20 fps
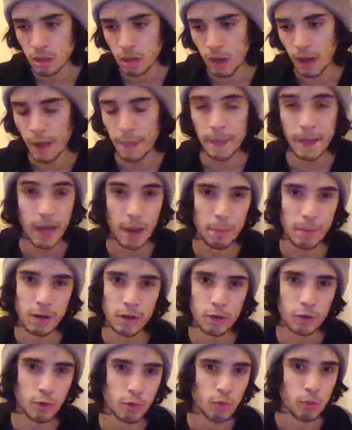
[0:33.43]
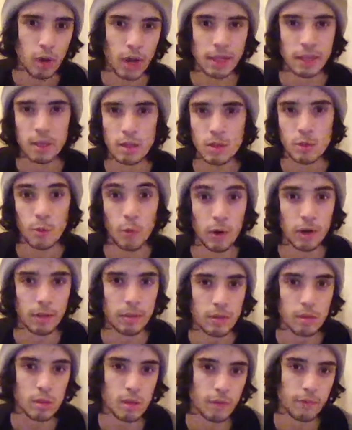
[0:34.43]
I think I'm gonna do at least one of
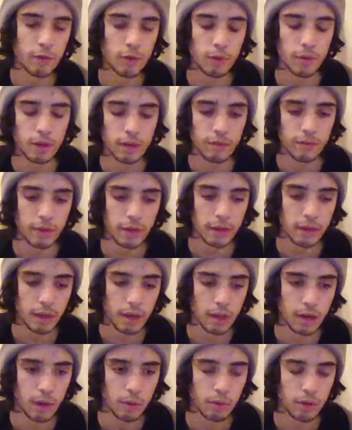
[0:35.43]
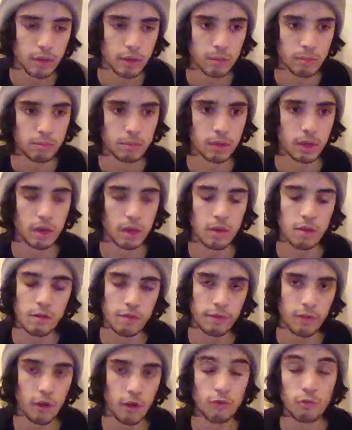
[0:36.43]
these every week if I can. I want to get
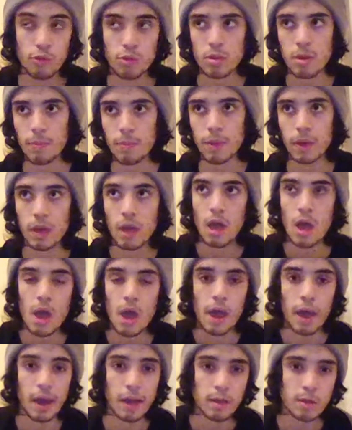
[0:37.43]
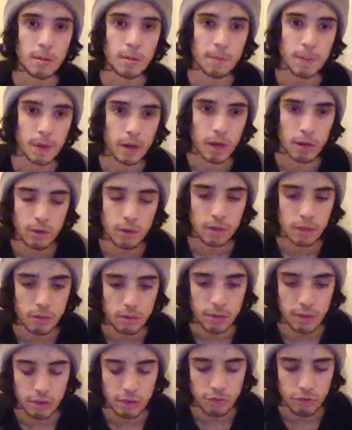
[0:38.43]
involved with something, and something I really
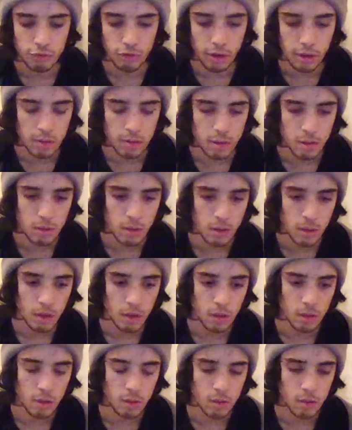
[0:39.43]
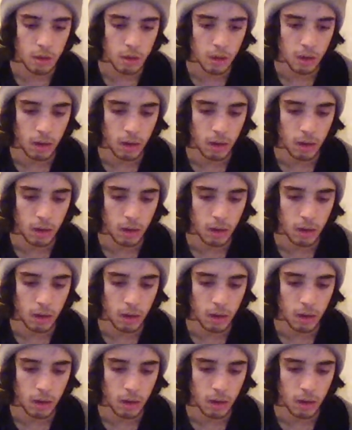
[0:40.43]
want to address is